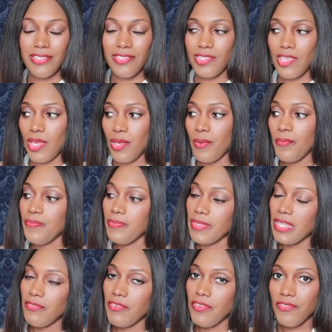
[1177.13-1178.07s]
So
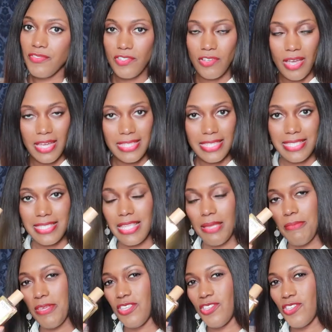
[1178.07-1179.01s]
if you've tried this,
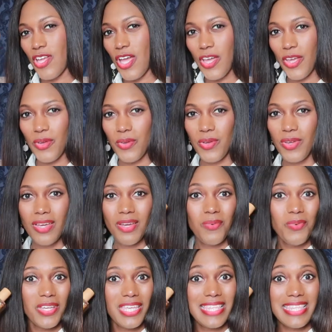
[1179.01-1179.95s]
let me know
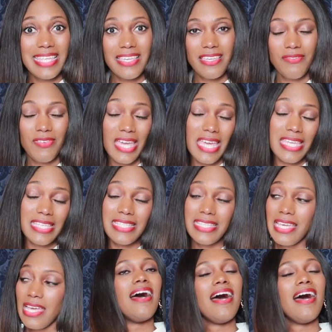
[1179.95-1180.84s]
what you think of it.